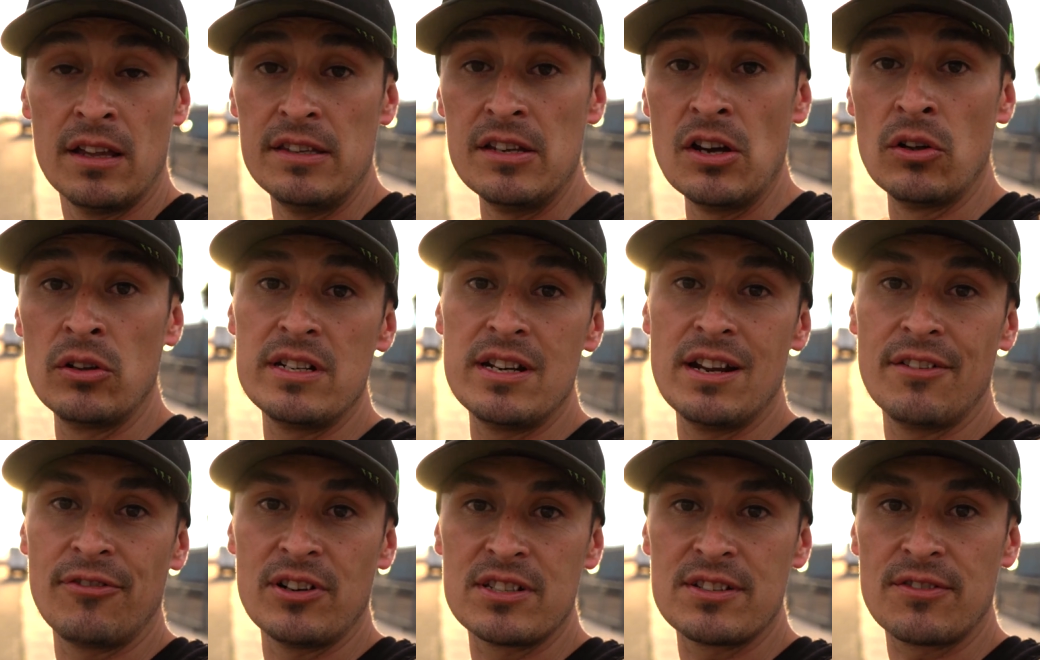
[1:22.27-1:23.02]
The only
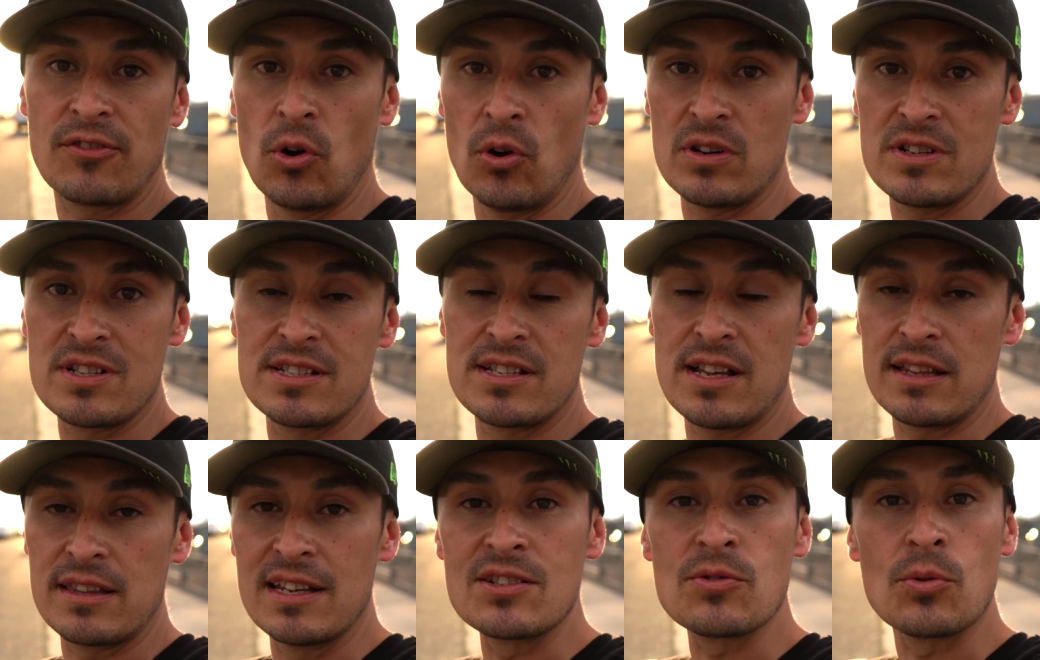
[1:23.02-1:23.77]
difference, of course, is
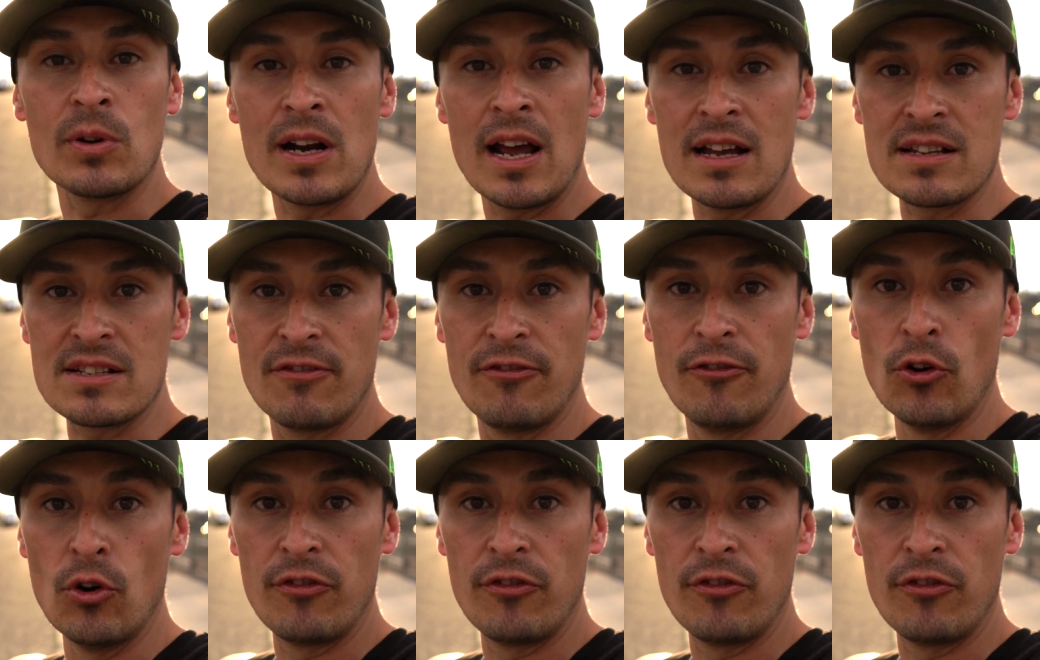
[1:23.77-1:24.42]
that this one has a full